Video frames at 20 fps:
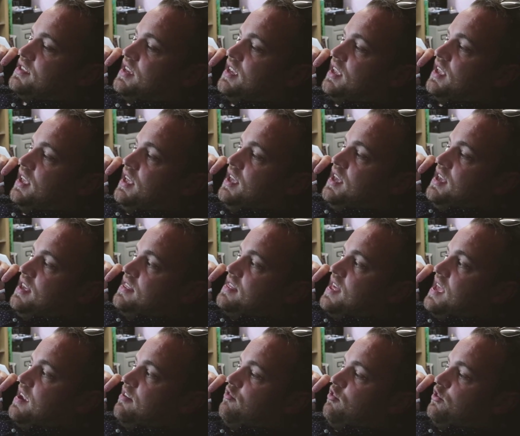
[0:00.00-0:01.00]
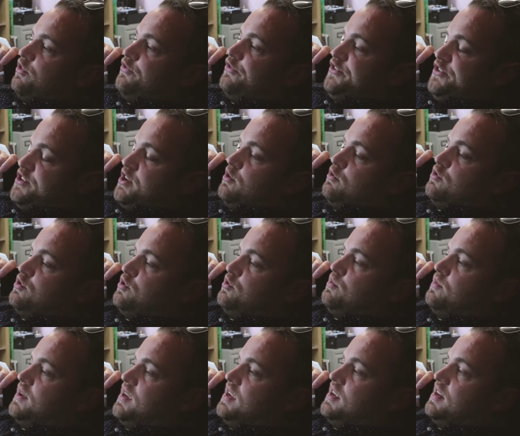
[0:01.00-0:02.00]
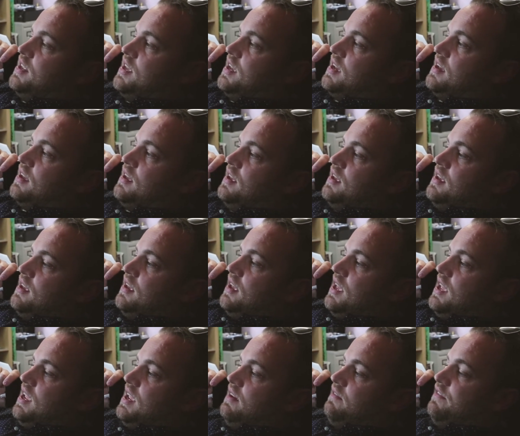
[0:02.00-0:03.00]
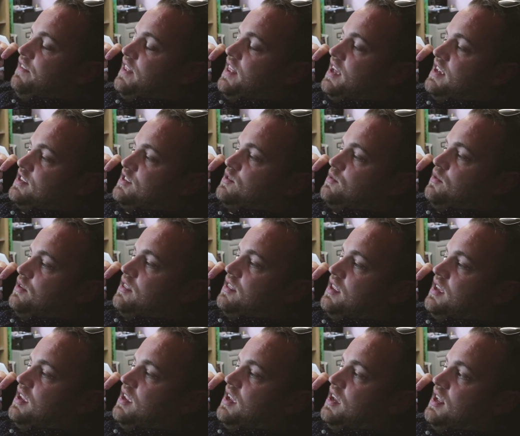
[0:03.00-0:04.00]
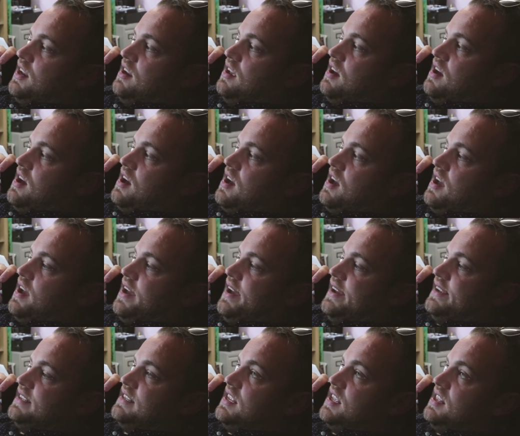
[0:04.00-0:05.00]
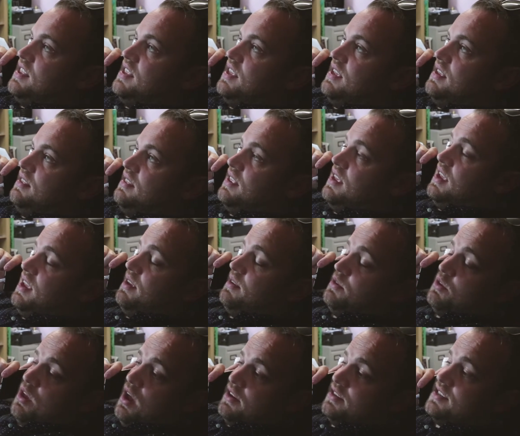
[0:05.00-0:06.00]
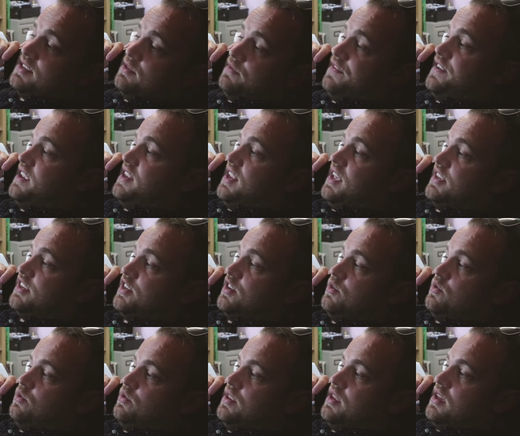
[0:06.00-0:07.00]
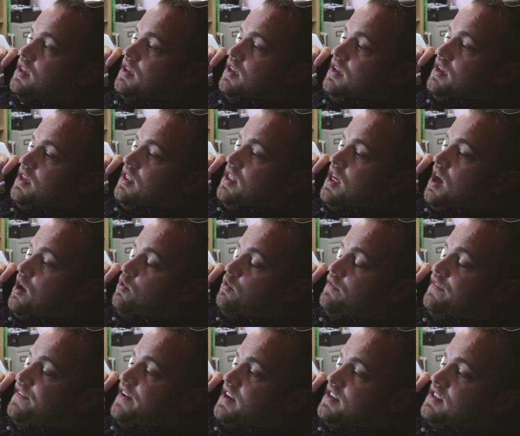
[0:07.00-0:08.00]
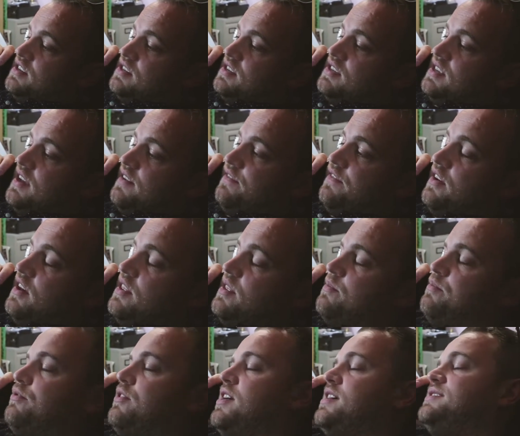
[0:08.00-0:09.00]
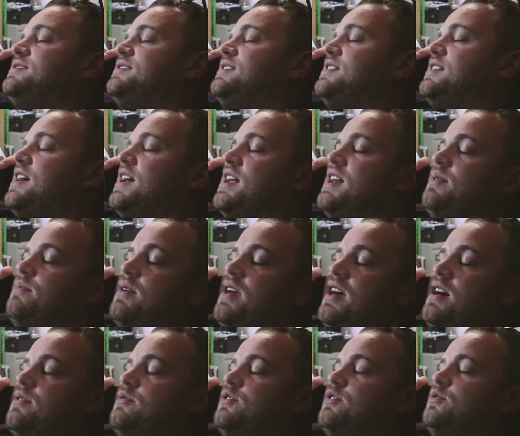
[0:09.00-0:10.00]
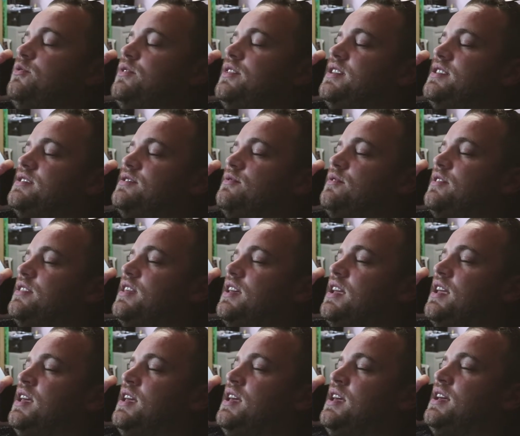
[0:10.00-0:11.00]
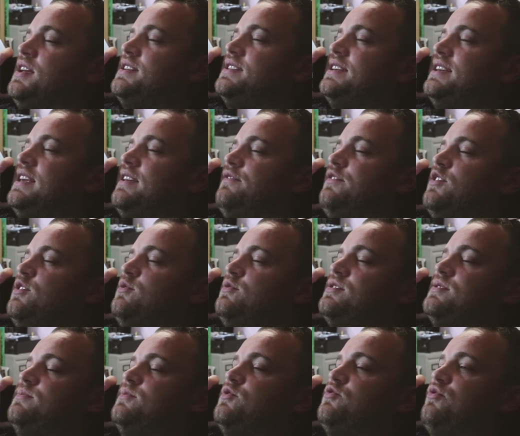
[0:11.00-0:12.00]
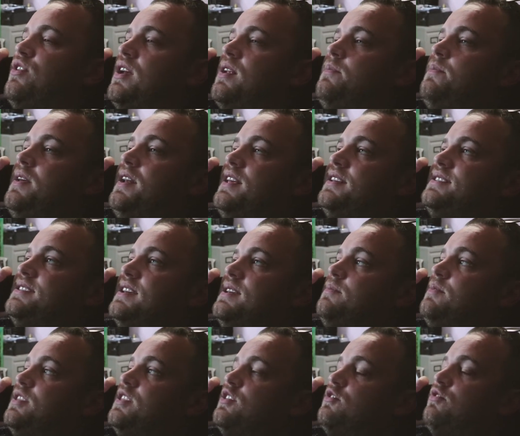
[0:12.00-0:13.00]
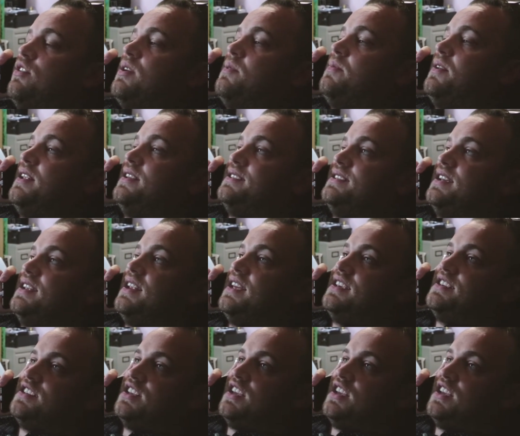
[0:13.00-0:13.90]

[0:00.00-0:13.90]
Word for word: thing, they're on social media for that sort of thing. And I still think you need to do all the old-fashioned stuff like the press, the Daily Mail and all this sort of thing to give you some credibility, but the credibility needs